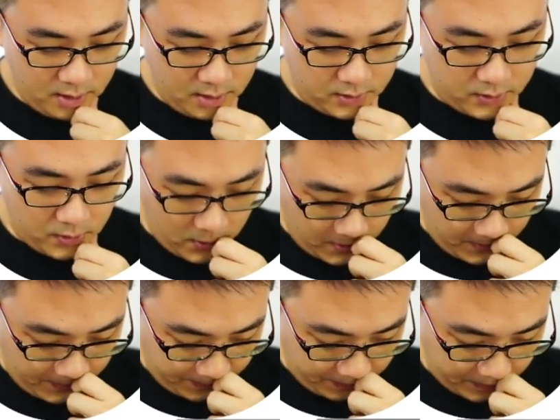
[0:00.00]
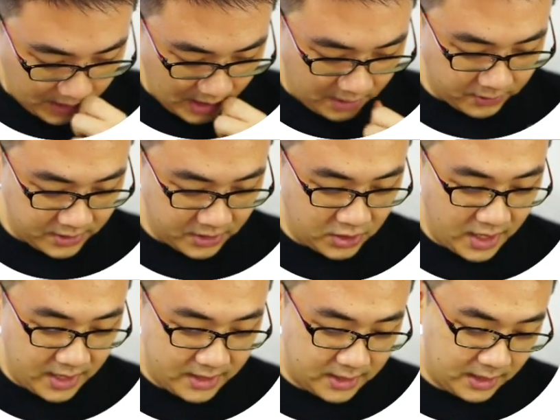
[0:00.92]
So I would
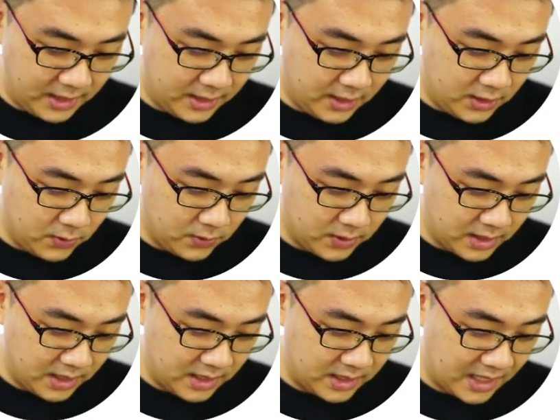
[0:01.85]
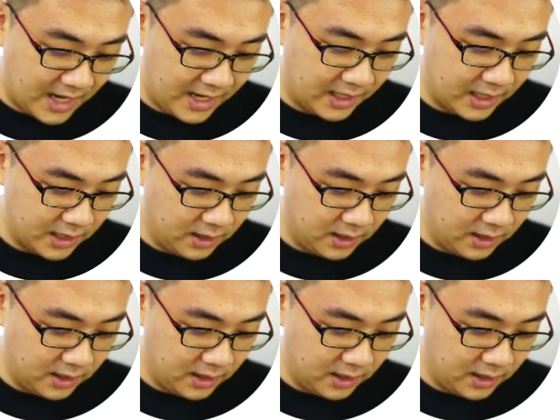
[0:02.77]
suggest either use this height here.